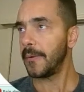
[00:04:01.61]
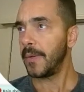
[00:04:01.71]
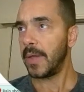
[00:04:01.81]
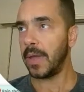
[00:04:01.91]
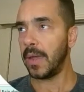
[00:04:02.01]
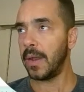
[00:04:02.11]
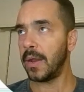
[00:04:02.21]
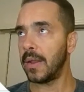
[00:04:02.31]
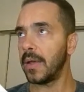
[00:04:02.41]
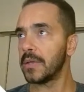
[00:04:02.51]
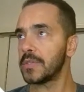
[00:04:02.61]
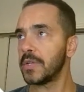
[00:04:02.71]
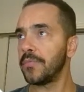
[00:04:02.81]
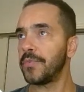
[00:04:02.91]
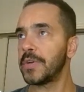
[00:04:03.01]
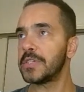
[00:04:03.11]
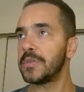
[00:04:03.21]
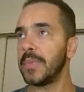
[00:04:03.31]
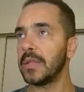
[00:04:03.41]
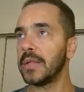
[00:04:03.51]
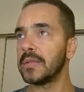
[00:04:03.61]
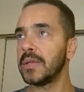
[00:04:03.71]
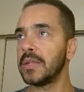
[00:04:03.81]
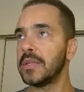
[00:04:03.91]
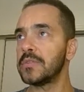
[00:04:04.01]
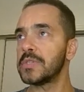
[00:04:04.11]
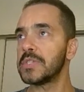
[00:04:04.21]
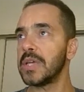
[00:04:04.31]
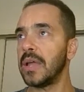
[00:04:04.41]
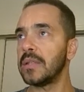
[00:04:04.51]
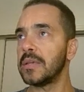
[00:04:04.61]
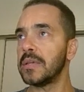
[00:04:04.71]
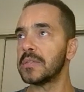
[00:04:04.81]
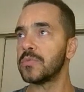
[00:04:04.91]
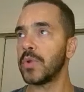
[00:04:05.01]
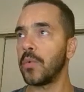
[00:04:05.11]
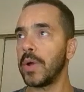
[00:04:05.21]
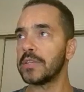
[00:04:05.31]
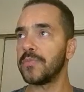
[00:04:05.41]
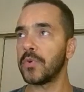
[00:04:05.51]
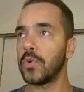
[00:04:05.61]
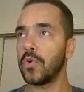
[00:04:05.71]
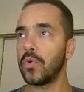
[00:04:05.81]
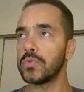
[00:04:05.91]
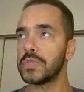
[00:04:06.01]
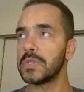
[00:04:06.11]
And so the first email that I need to send is request for codes